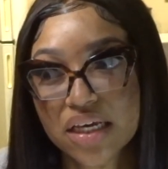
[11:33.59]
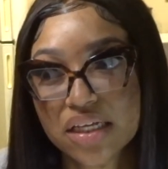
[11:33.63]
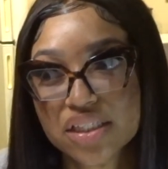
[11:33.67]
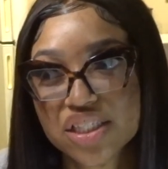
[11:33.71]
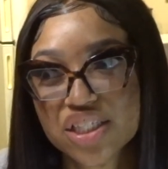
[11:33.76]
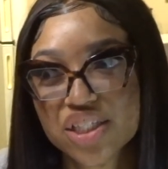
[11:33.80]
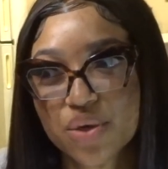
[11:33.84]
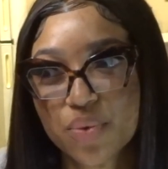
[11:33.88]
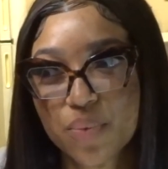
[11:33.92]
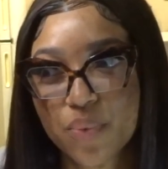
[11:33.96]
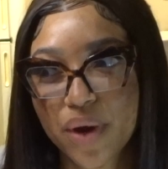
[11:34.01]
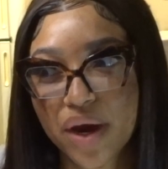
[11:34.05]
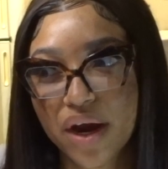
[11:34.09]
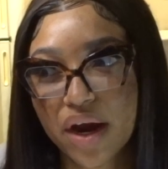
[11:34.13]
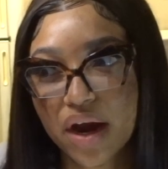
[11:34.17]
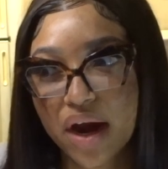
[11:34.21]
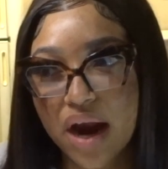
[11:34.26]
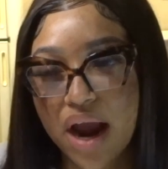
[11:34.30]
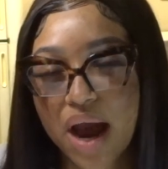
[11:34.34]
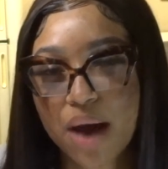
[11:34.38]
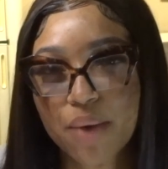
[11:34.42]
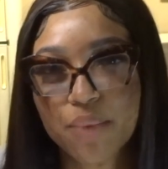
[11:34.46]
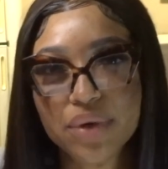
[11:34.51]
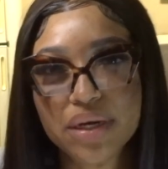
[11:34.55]
to where
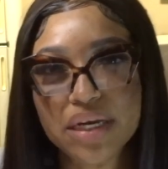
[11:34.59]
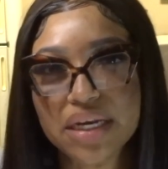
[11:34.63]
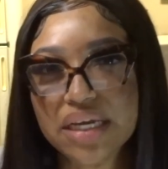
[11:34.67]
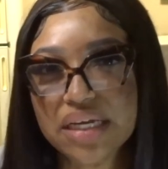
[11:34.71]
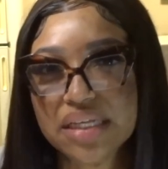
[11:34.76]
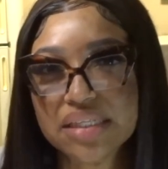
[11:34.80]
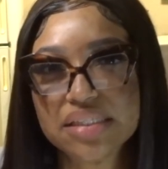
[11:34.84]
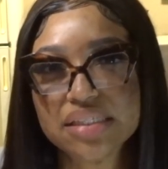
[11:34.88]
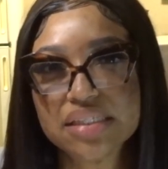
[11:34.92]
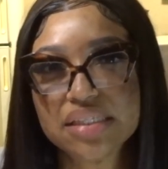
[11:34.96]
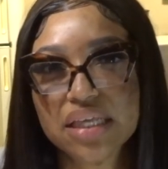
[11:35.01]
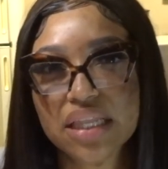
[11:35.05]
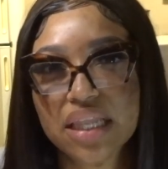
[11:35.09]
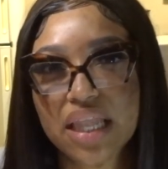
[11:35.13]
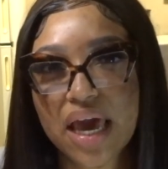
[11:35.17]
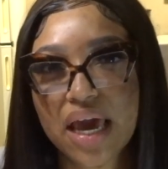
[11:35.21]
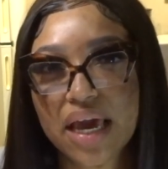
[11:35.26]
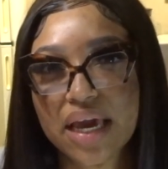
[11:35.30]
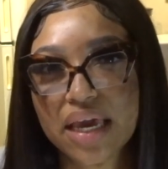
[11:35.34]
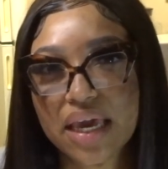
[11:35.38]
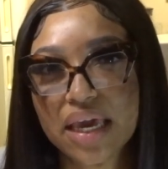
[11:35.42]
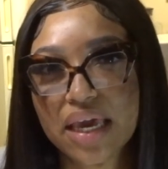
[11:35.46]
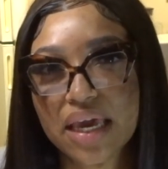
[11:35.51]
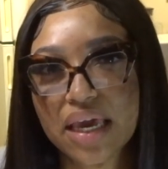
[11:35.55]
I would need to
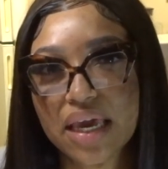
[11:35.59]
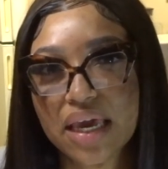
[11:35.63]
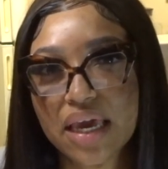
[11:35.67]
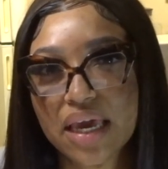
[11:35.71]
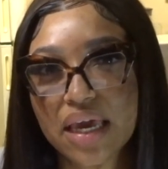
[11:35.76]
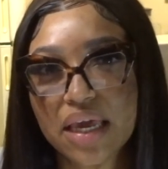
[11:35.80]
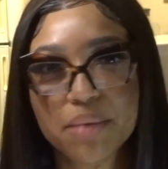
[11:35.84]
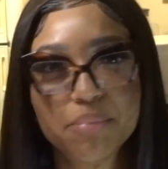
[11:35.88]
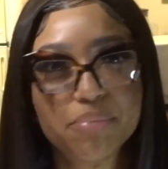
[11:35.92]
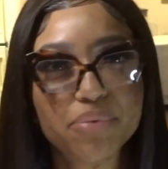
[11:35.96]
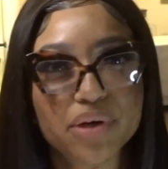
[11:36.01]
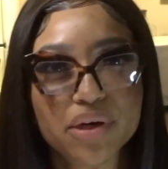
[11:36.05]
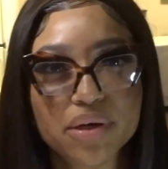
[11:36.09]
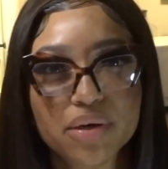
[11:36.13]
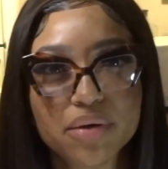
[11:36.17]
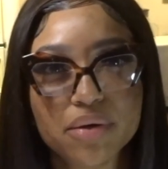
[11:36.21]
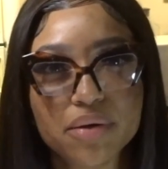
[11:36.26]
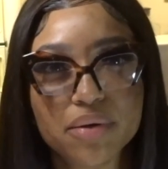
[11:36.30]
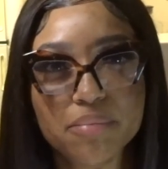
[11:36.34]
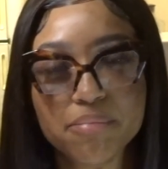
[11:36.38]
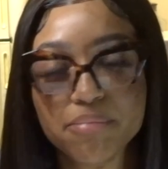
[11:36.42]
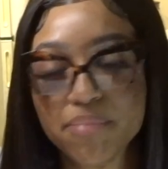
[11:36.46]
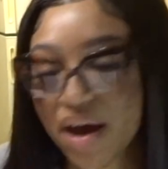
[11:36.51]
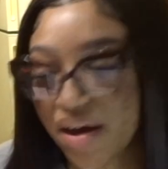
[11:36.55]
like input
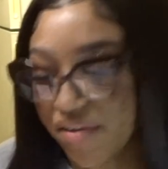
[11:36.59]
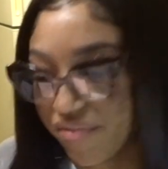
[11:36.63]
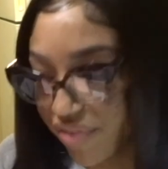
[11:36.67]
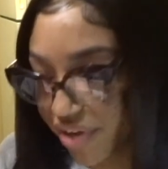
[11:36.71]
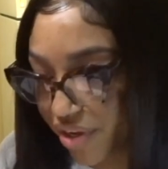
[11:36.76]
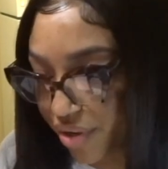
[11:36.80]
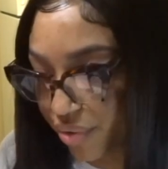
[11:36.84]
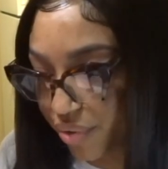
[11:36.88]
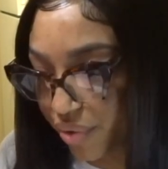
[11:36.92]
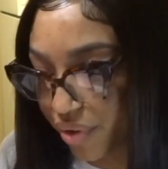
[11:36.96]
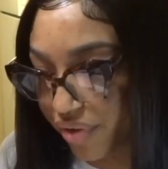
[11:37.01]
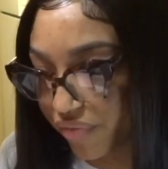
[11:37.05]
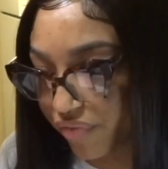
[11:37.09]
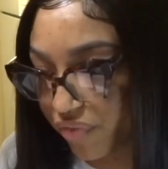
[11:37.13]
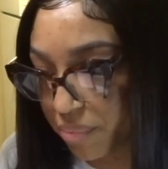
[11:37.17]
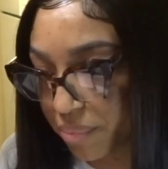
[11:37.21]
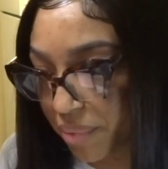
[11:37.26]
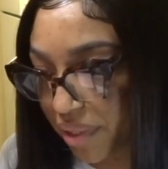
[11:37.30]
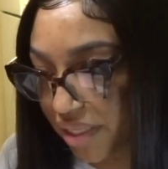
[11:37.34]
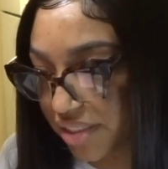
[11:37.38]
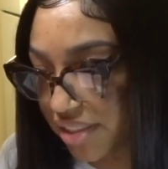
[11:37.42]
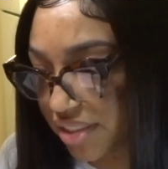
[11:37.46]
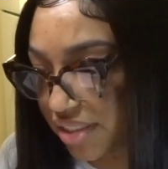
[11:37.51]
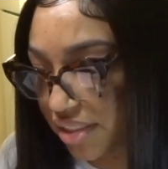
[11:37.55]
my vehicle
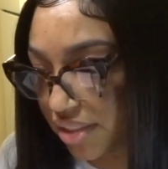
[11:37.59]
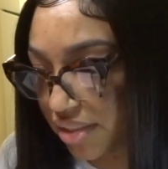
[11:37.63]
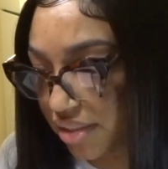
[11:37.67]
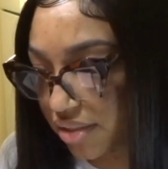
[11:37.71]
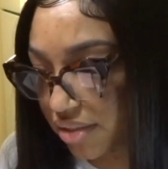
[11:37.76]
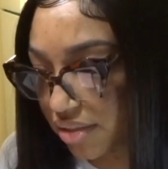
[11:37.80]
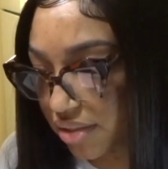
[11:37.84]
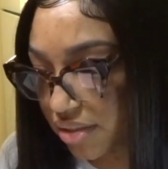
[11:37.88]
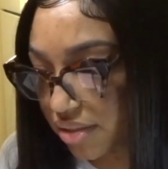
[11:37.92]
information.